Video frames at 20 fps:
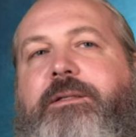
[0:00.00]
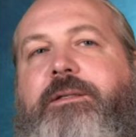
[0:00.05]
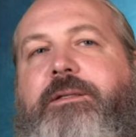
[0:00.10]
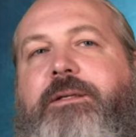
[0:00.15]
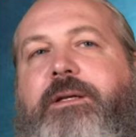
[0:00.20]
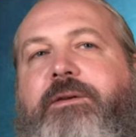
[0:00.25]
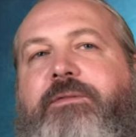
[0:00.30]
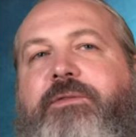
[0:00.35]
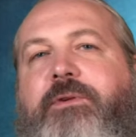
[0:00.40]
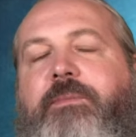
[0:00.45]

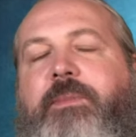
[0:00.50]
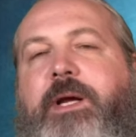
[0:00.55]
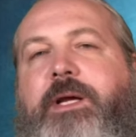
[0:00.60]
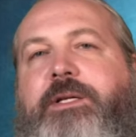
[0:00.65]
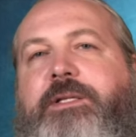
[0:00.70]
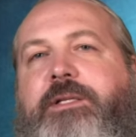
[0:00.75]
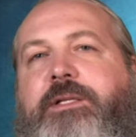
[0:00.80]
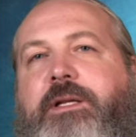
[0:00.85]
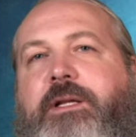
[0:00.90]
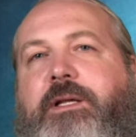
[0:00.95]

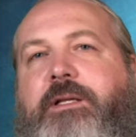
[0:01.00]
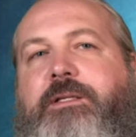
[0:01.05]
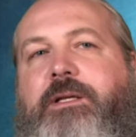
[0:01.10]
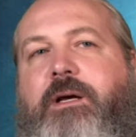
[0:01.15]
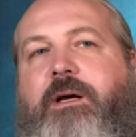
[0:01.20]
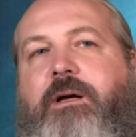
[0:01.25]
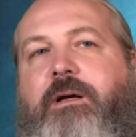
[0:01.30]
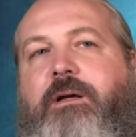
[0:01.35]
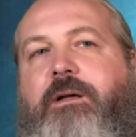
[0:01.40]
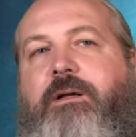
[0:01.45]
information is
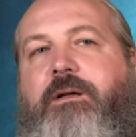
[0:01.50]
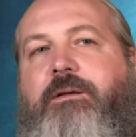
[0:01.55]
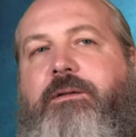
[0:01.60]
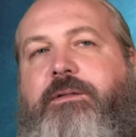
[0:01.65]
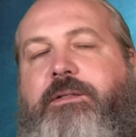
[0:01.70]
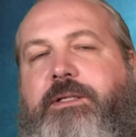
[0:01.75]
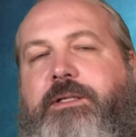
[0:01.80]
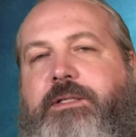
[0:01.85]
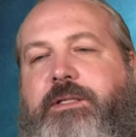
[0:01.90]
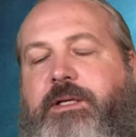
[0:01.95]
all
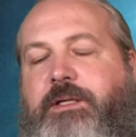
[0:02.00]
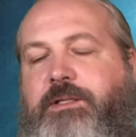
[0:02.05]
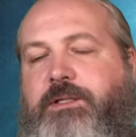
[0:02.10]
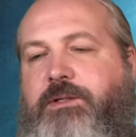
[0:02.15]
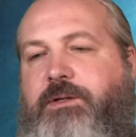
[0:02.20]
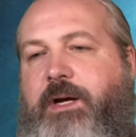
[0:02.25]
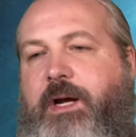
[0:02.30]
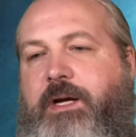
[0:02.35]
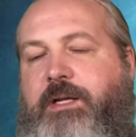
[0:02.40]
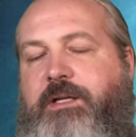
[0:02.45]
just
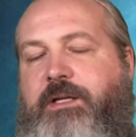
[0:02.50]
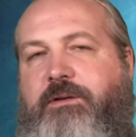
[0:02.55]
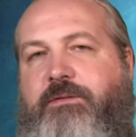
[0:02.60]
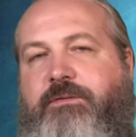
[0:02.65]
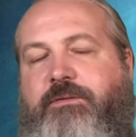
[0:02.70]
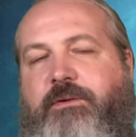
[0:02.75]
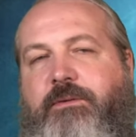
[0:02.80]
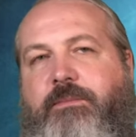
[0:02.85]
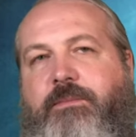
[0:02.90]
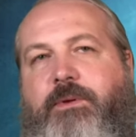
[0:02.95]
extracted
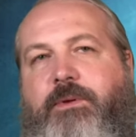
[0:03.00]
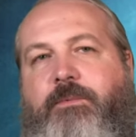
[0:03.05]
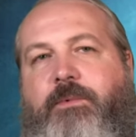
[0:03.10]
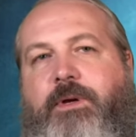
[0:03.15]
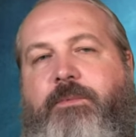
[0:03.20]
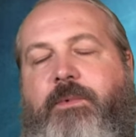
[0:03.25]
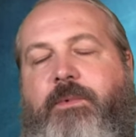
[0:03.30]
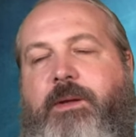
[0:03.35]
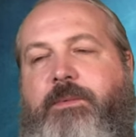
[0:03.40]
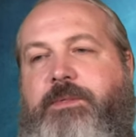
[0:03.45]
from the
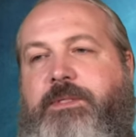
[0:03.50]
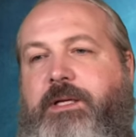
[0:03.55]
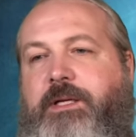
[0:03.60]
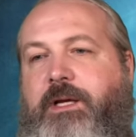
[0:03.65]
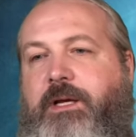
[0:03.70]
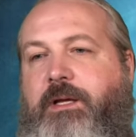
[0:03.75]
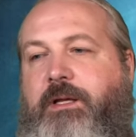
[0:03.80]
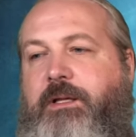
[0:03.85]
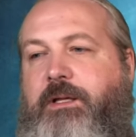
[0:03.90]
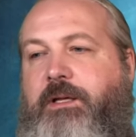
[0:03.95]
one website